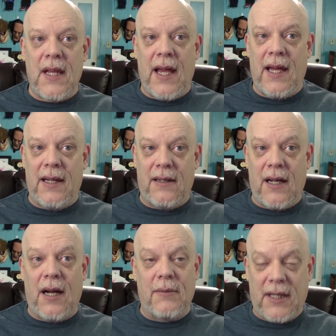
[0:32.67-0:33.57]

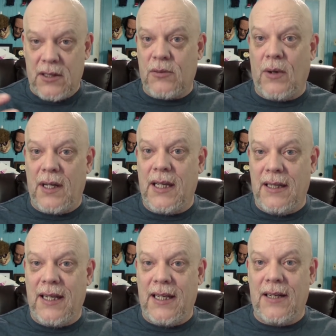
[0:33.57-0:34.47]
and gets what
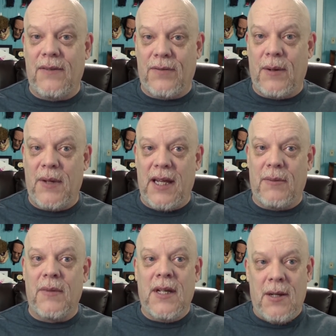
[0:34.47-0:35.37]
he needed from
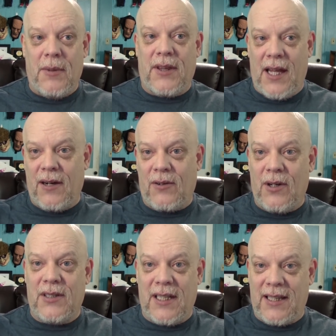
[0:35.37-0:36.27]
him. But then, of
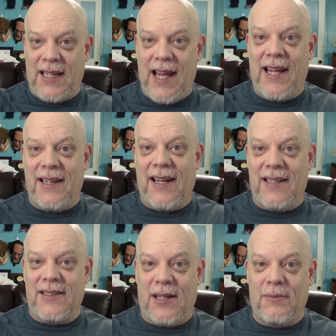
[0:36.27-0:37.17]
course, at the end,
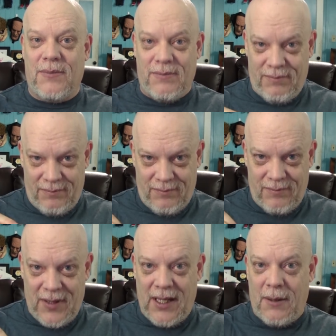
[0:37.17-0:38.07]
ends up
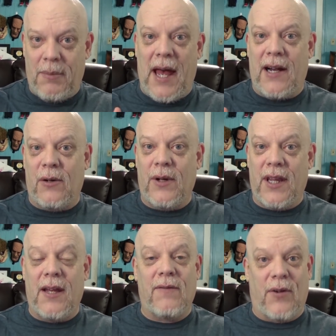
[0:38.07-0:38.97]
in a battle
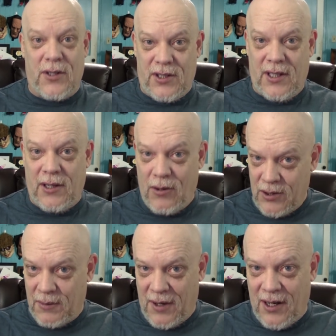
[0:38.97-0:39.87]
with him. Fortunately,
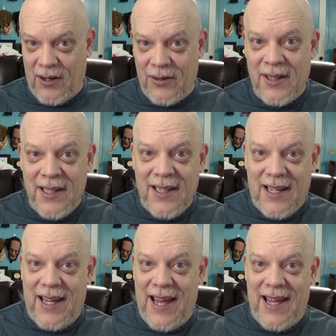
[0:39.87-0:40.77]
Orochimaru
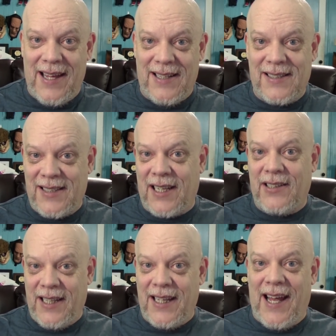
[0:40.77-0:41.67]
is
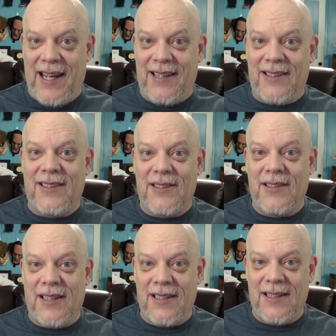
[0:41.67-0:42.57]
sickly and
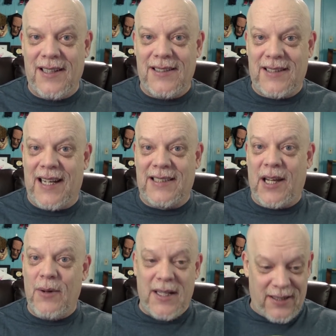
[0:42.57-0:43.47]

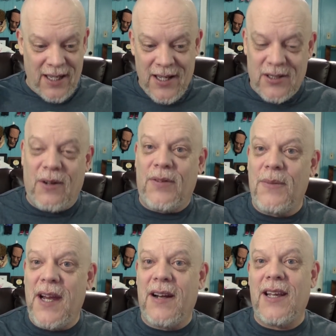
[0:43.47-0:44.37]
Sasuke wins. So
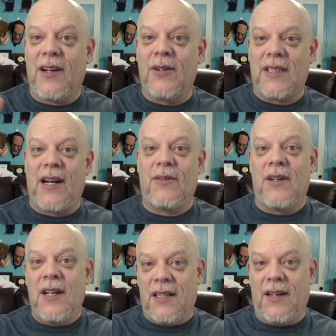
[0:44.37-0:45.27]
from there, he goes
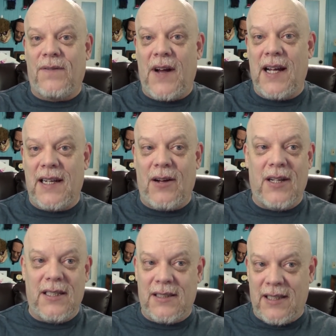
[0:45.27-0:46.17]
out to seek
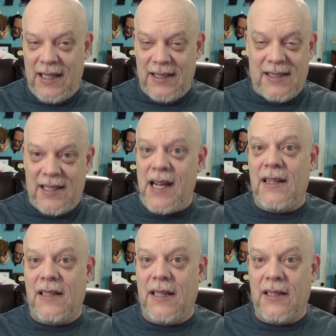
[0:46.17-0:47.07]
out his
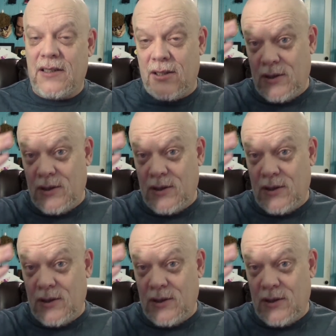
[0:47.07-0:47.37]
insanely